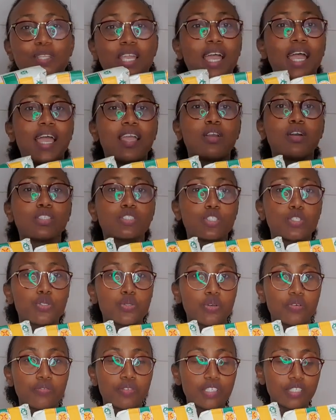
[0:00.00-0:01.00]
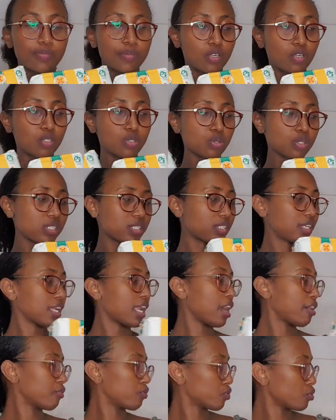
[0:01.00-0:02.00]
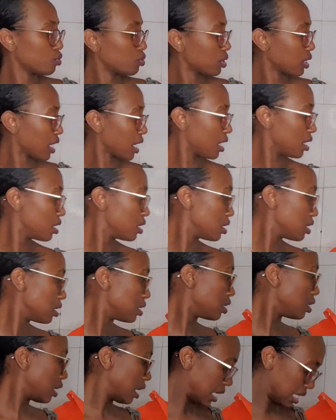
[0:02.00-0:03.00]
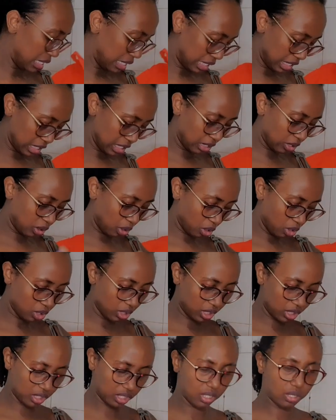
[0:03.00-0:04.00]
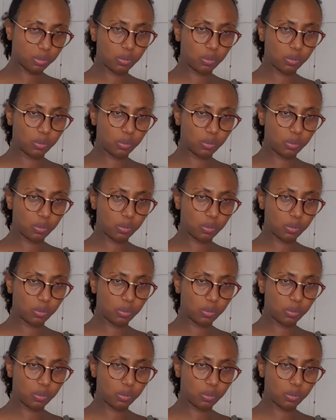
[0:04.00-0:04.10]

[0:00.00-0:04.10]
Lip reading: I got two of these because we still have unga, and this cost